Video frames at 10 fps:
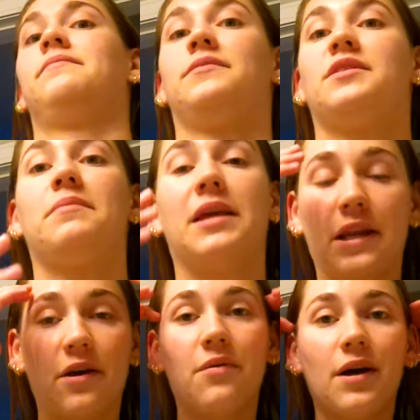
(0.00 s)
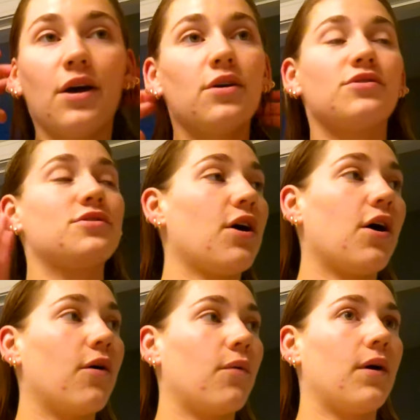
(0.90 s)
something new.
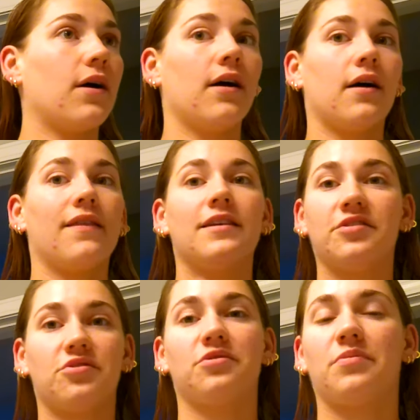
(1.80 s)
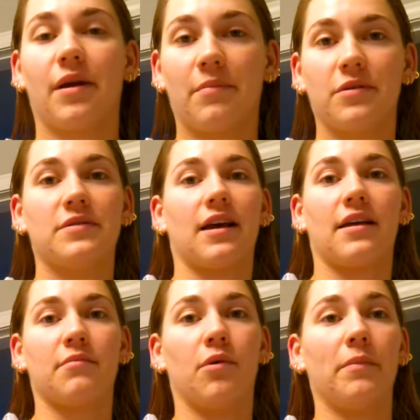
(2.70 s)
So this is just what I'm using
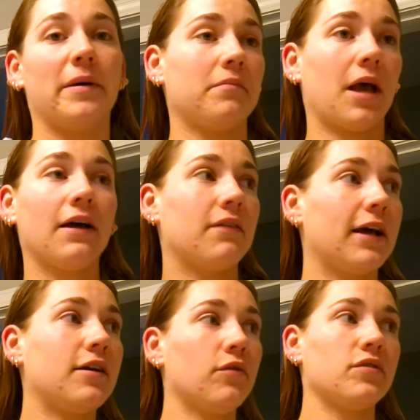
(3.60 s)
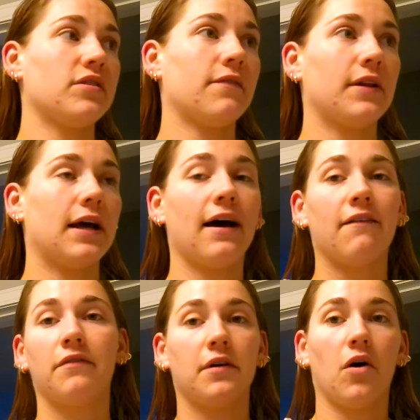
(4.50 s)
at the moment. I like all the stuff that I
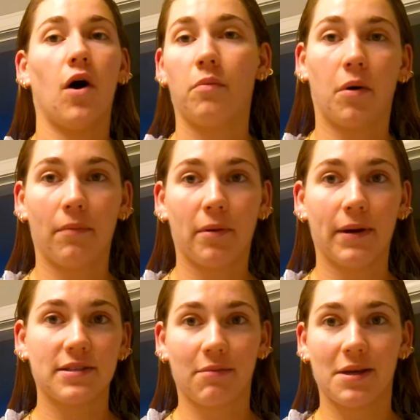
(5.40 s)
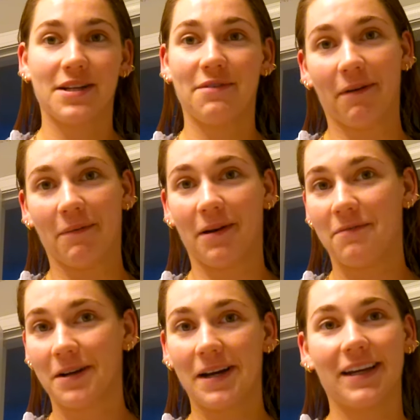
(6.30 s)
have. I'll probably buy something different
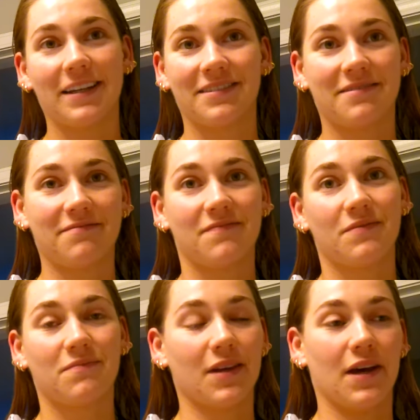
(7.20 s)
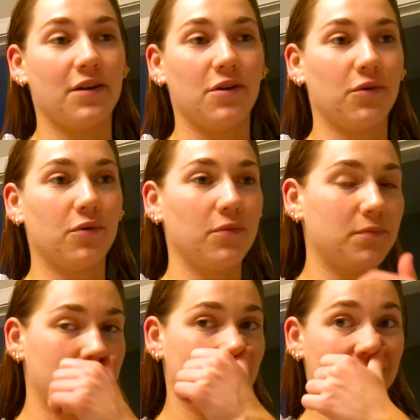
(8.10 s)
whenever I get a new
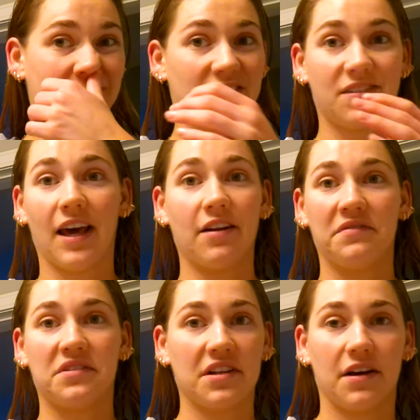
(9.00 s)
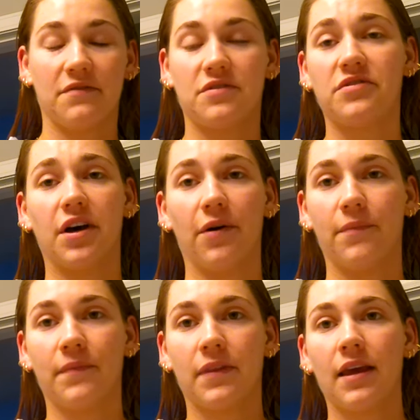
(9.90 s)
set of stuff. So
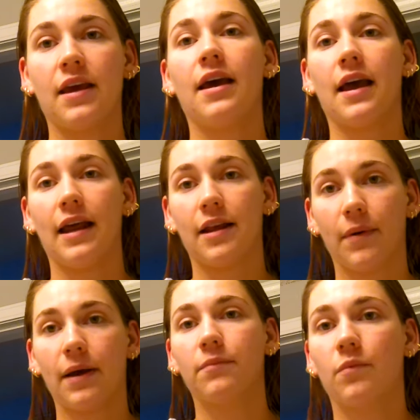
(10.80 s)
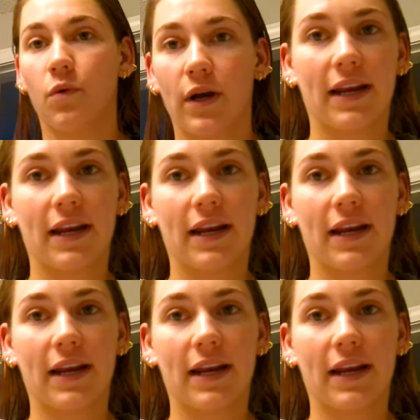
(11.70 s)
anyway, we'll get